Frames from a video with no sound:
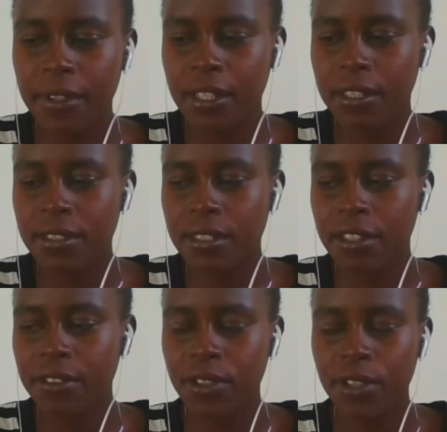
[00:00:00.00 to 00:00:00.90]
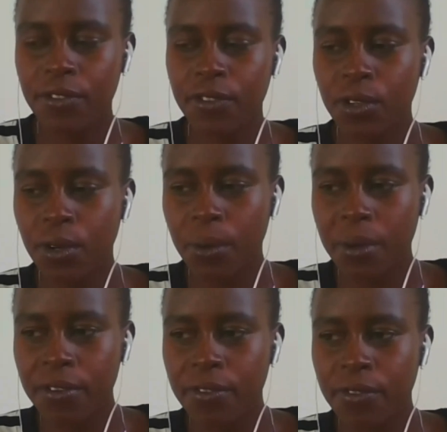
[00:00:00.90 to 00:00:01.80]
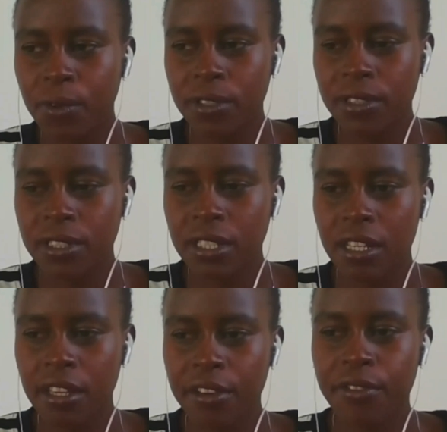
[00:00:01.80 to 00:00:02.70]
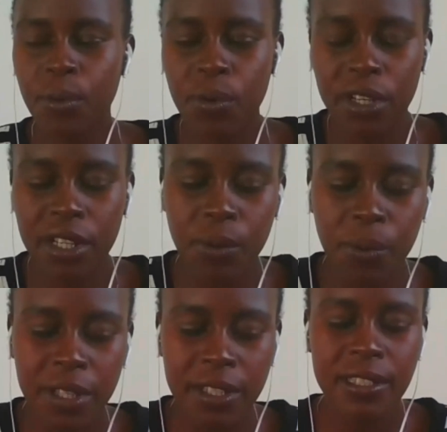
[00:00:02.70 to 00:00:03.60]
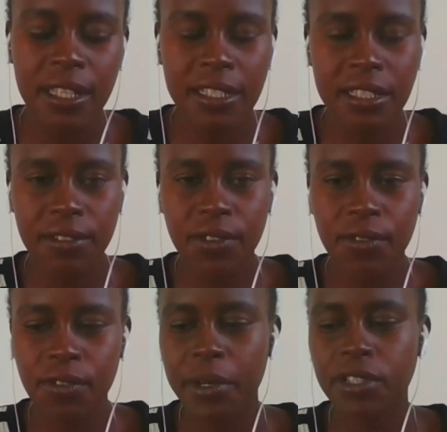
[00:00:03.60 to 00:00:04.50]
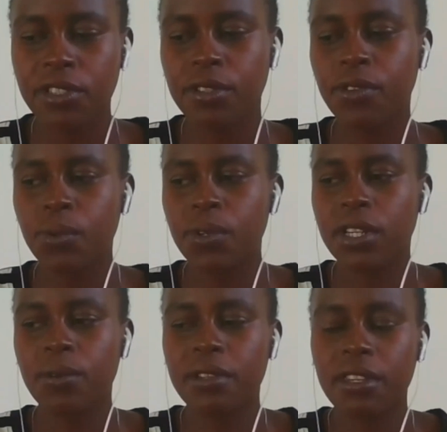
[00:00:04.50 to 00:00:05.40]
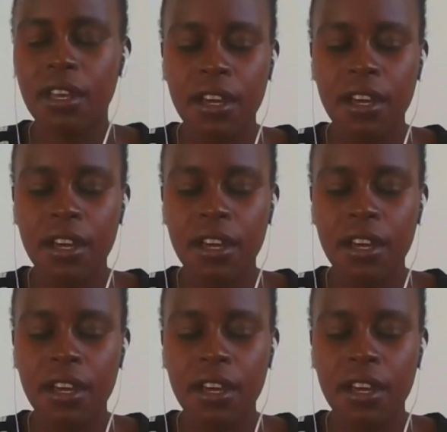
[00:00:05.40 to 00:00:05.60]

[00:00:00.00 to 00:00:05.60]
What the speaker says: is if you're going for say if you're working with sensitive information, if you're working with